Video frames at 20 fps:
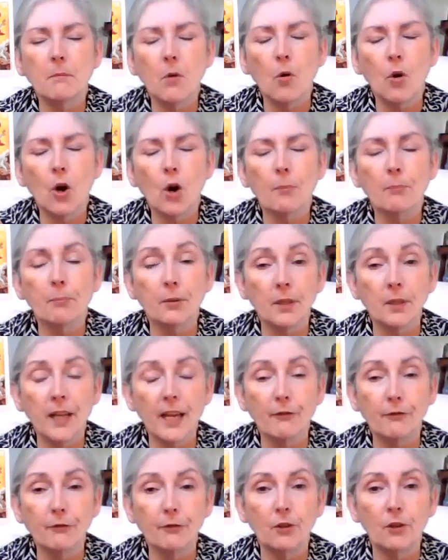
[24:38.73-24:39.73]
more
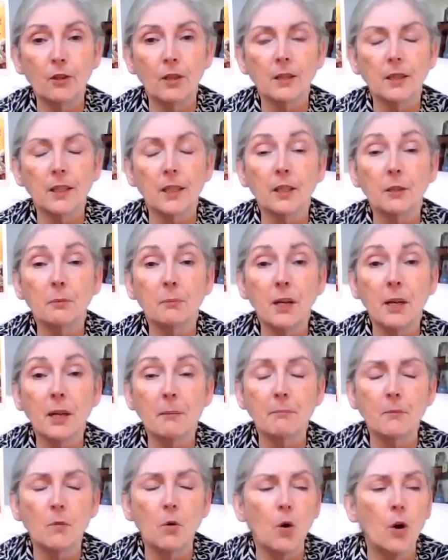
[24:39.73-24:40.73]
playful, a little
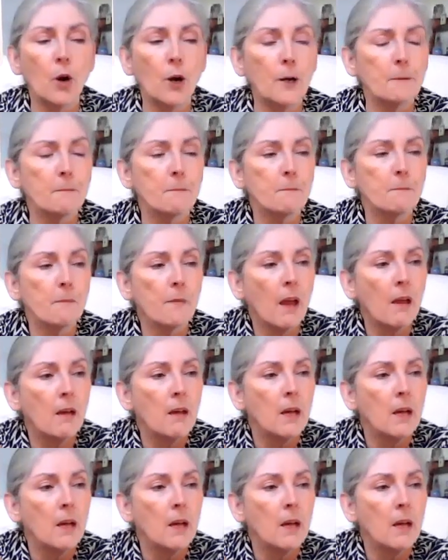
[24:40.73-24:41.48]
bit more